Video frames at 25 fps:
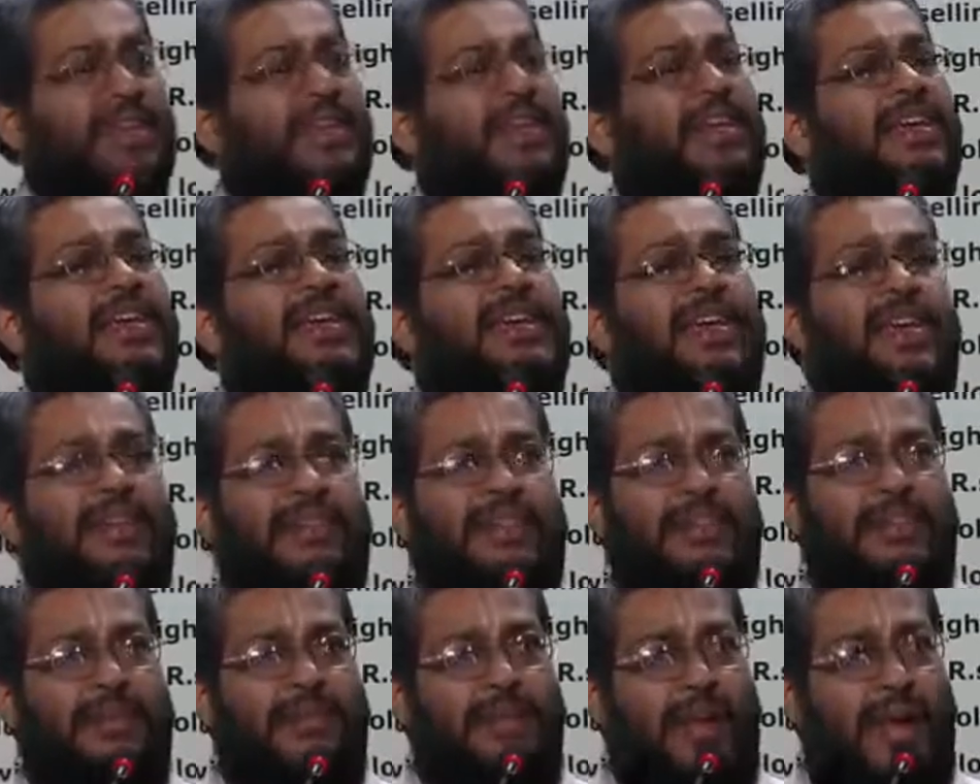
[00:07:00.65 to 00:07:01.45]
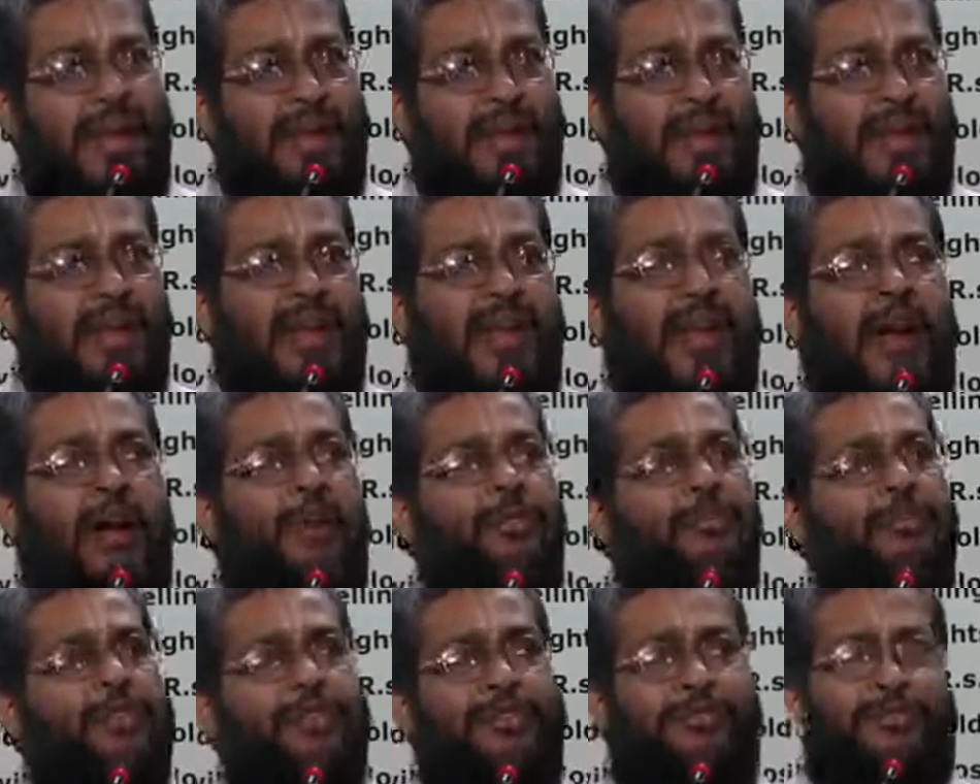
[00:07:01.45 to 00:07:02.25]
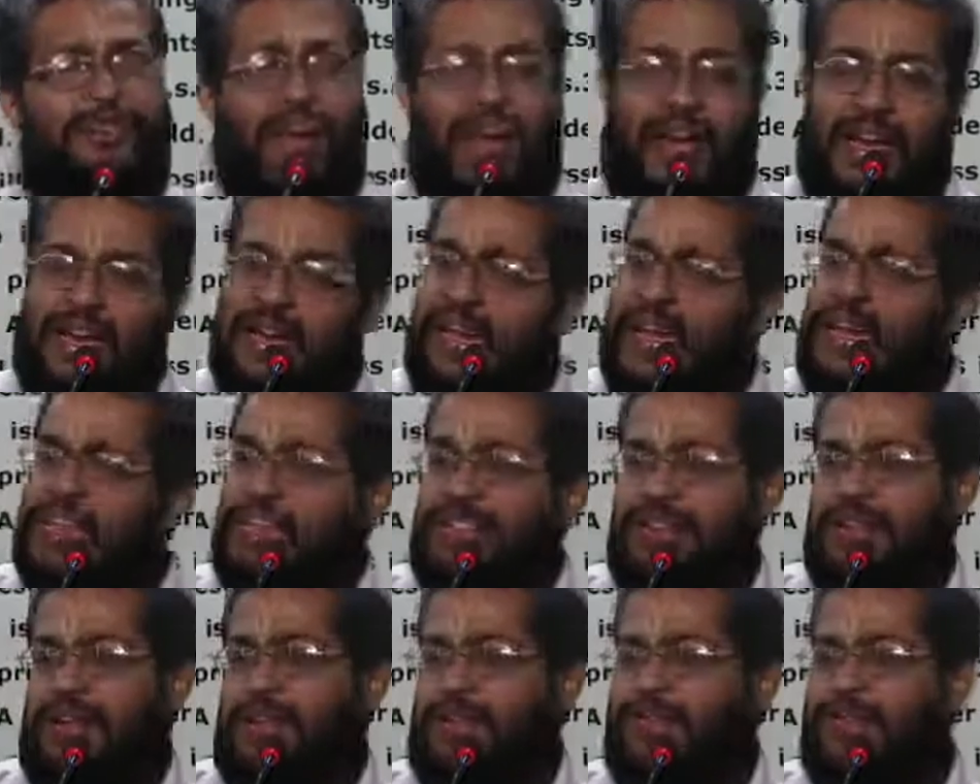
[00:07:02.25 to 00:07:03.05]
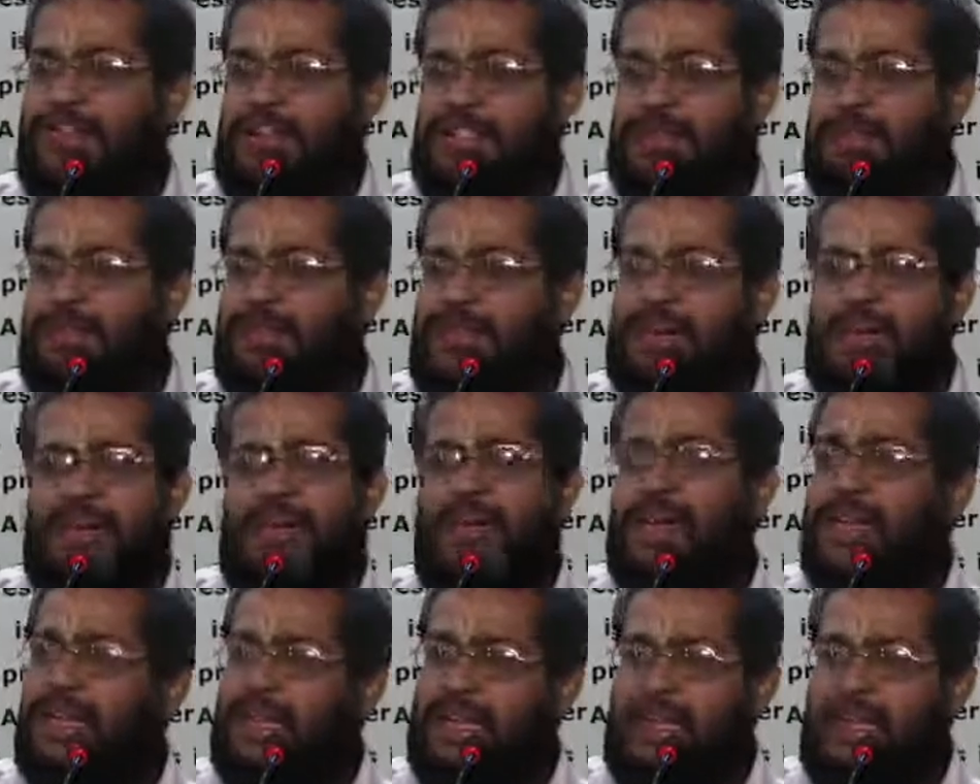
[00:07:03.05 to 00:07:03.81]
It doesn't matter how you finance your investment.